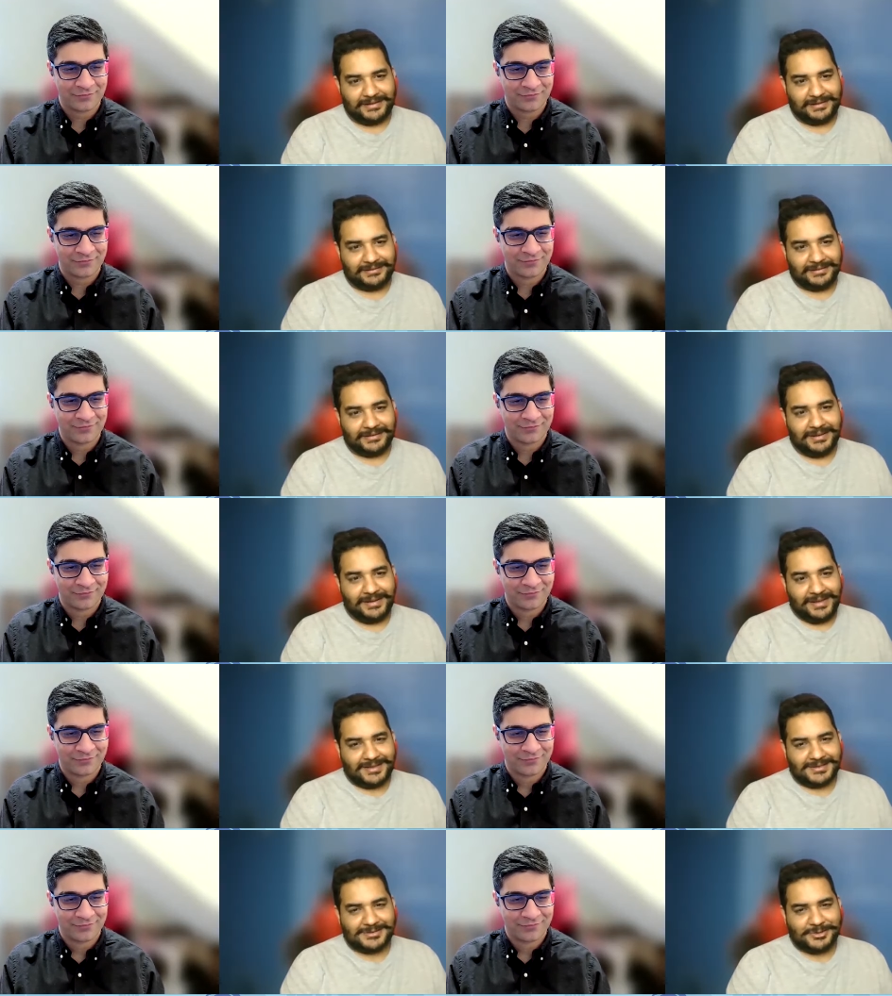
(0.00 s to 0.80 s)
Speaker 1: tech
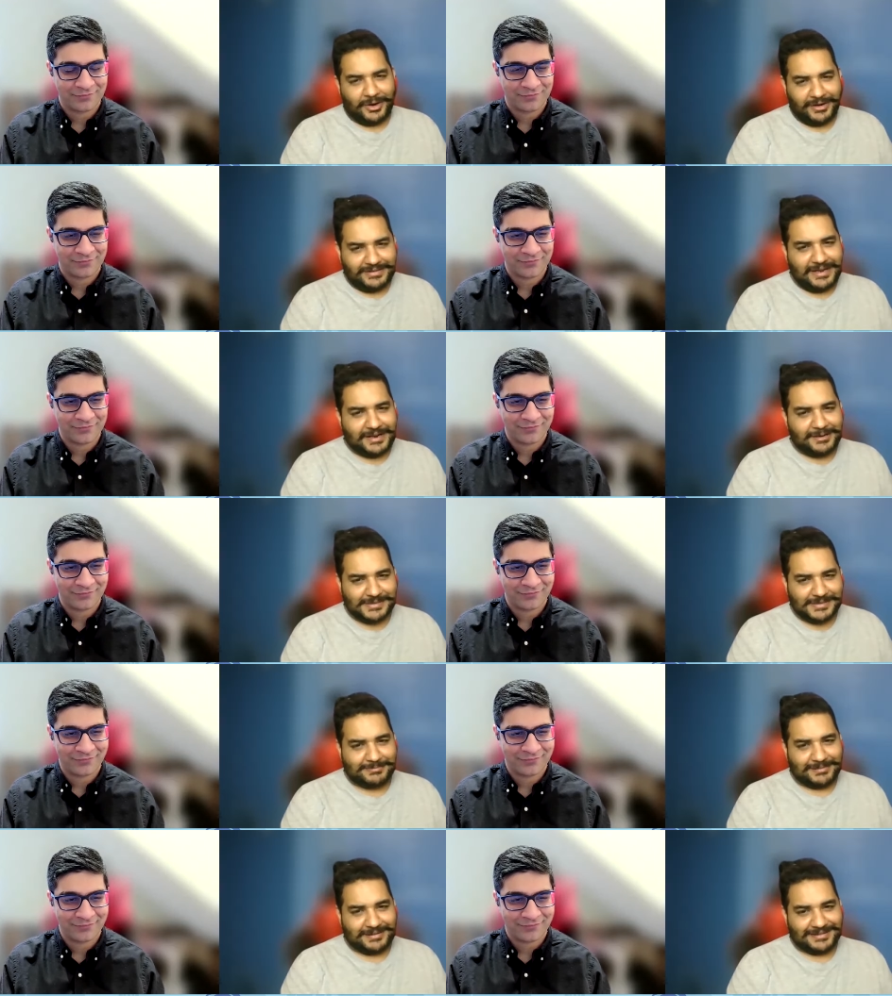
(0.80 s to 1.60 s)
is not that
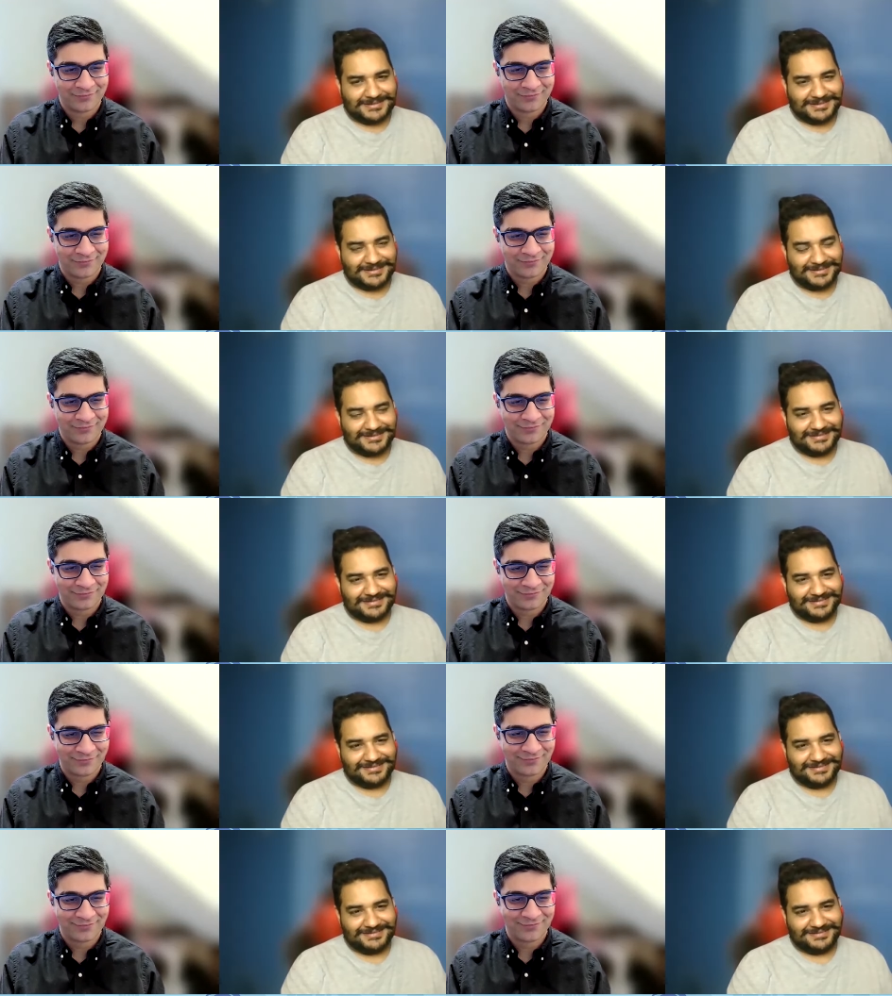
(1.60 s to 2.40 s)
misplaced
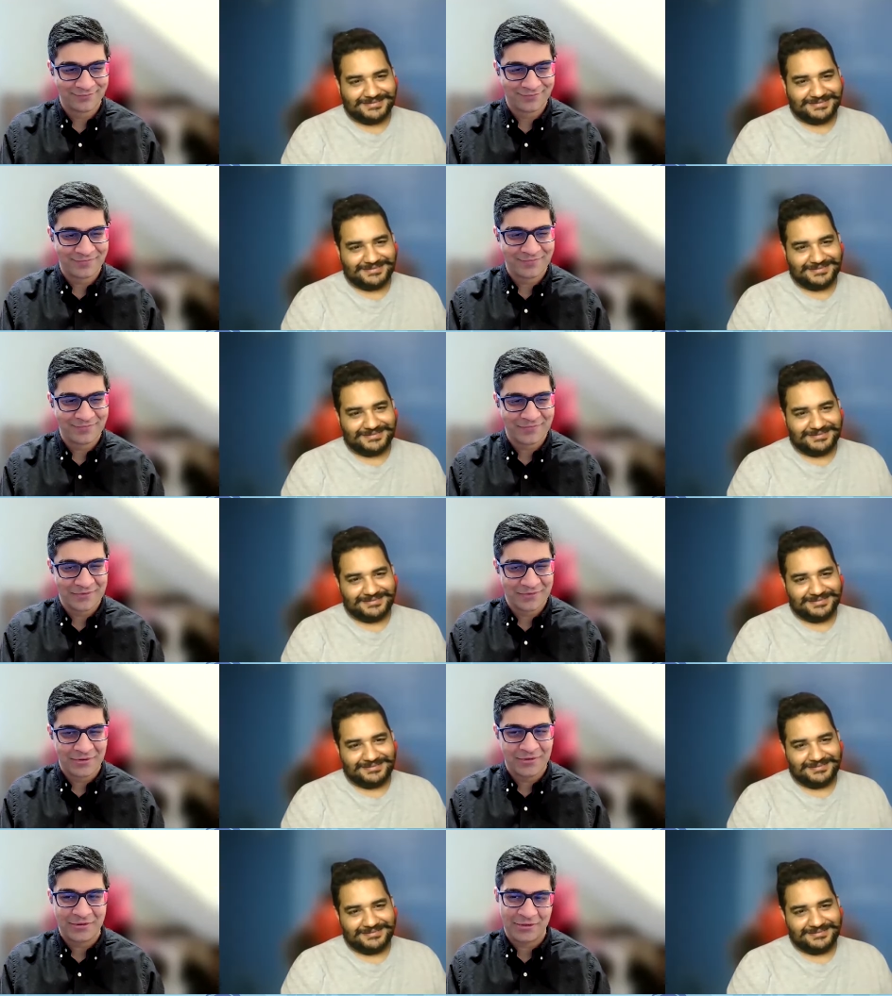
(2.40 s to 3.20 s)

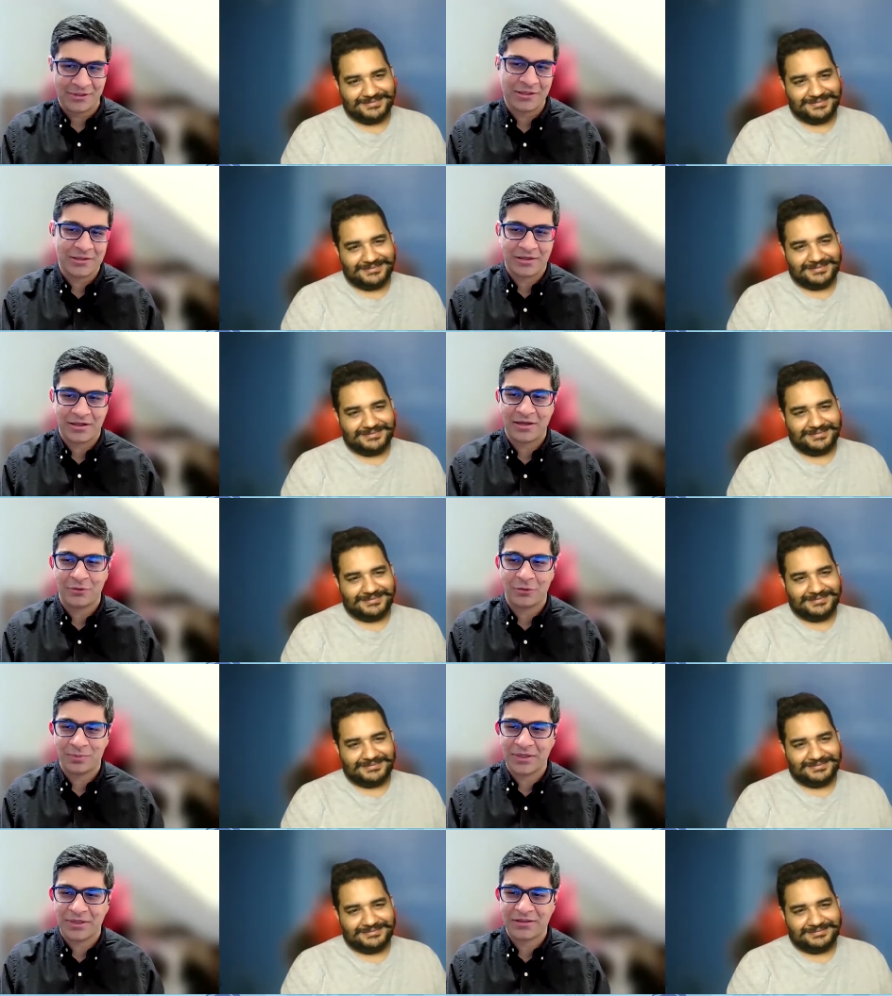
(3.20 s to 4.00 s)
Speaker 2: yeah, yeah i
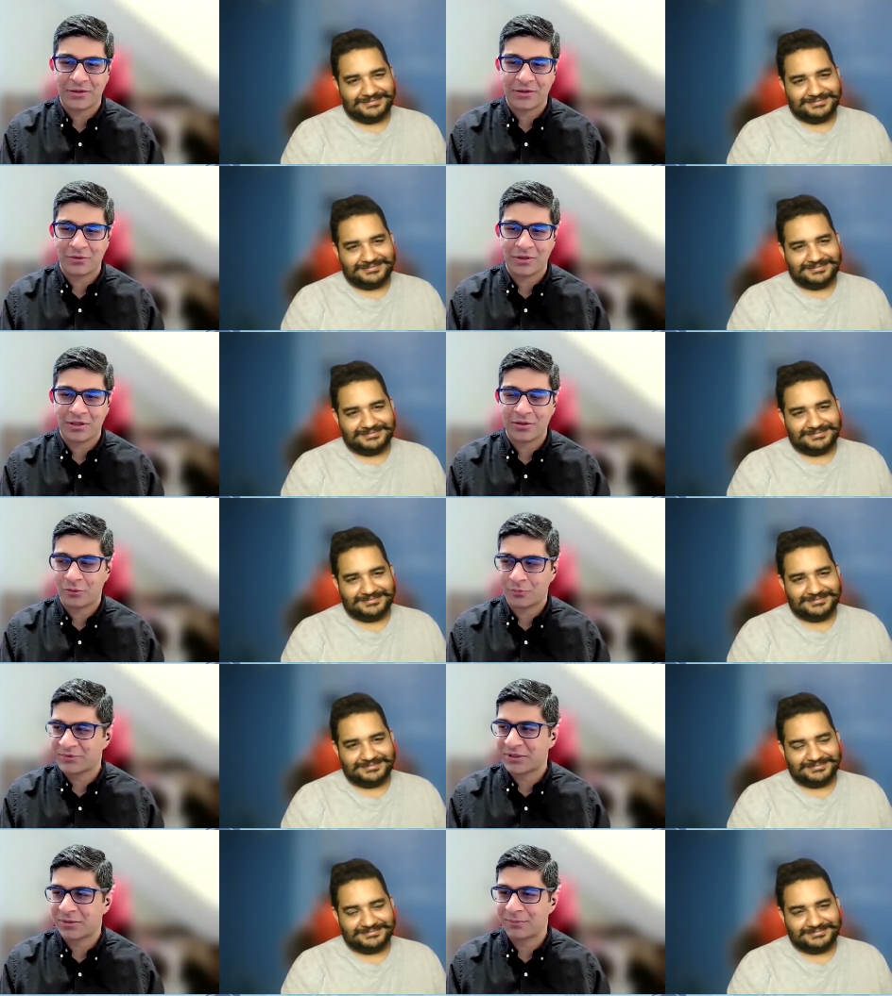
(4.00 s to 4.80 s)
hope like you know i
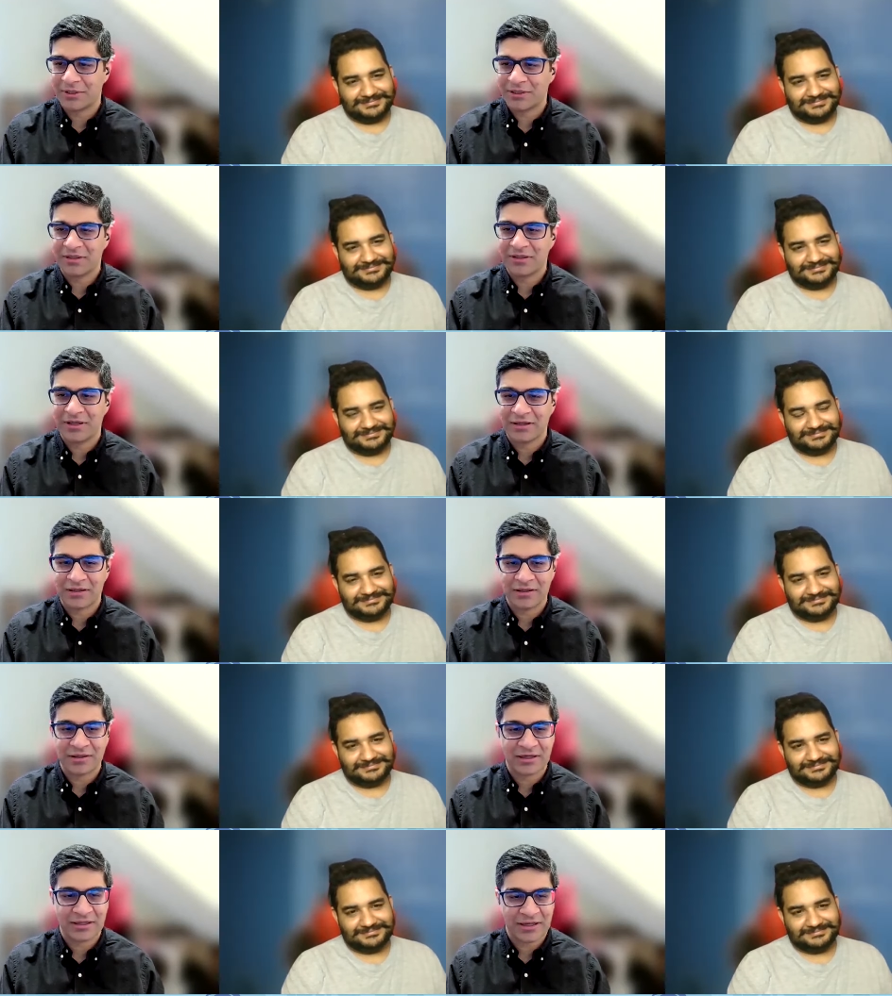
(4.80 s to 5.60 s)
hope somebody like
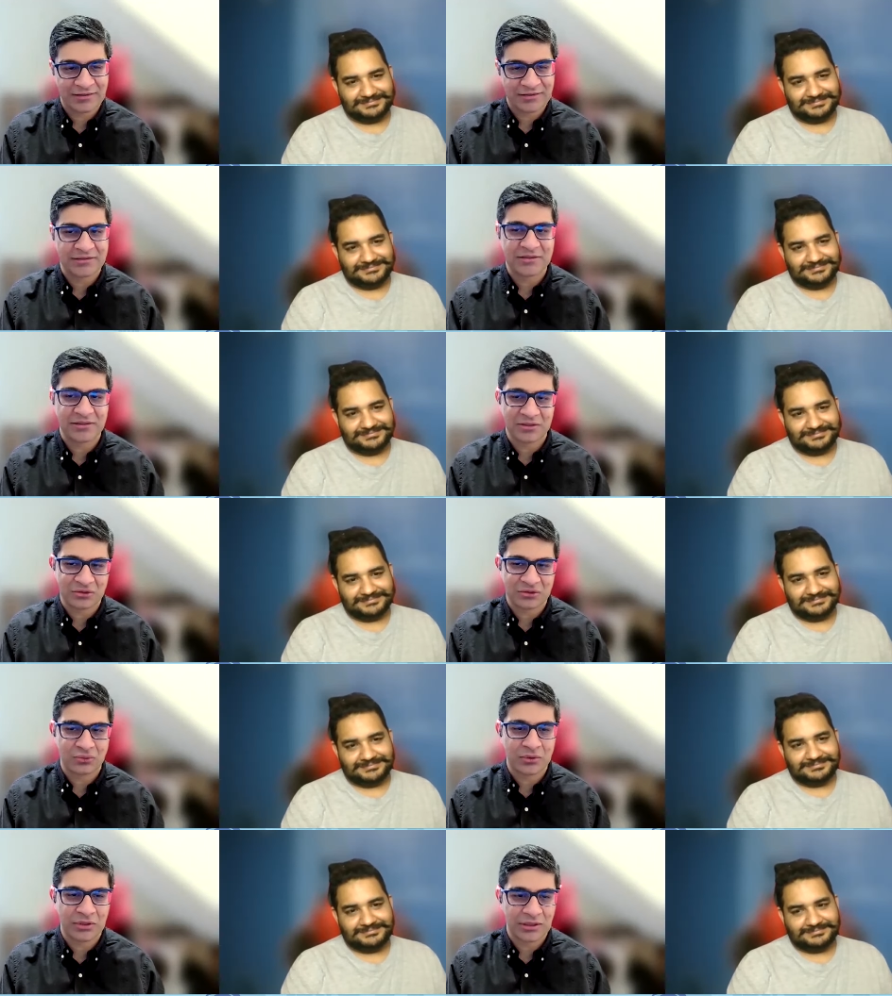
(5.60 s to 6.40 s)
realizes this
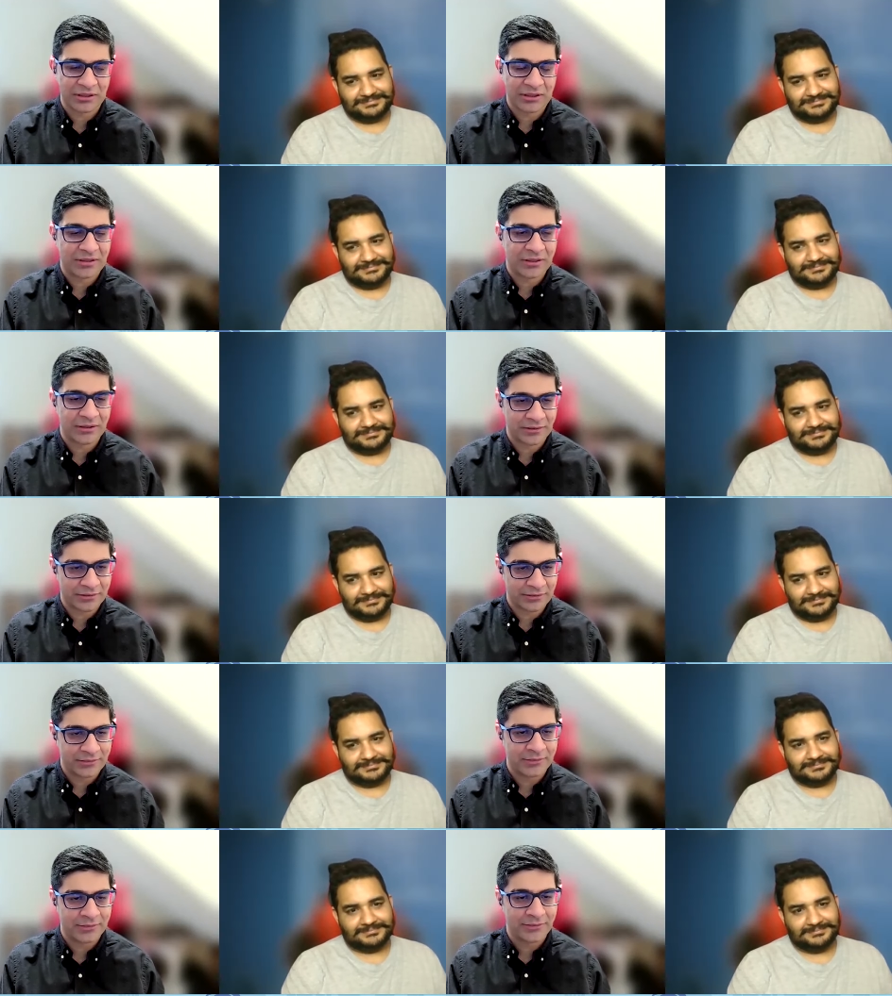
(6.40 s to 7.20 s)
sooner than later